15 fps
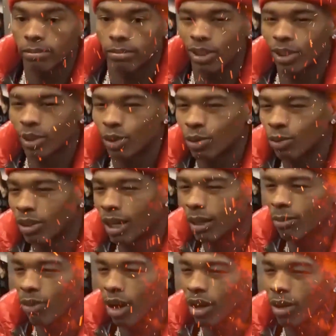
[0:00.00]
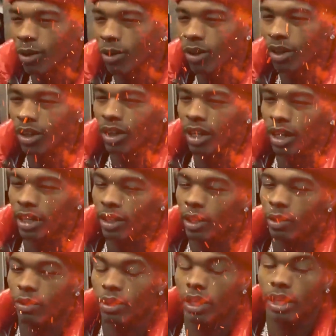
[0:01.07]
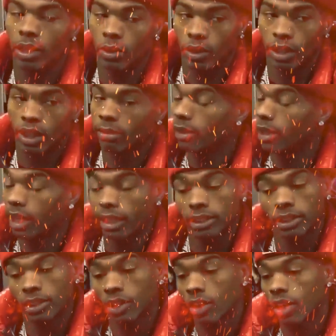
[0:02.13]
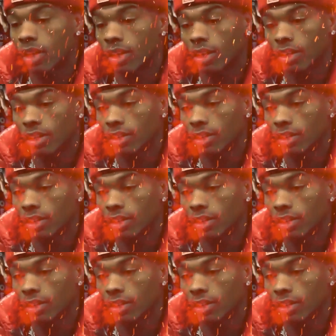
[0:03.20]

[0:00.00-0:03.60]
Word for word: A little dude named Rylo and another one named NoCap. They actually hard.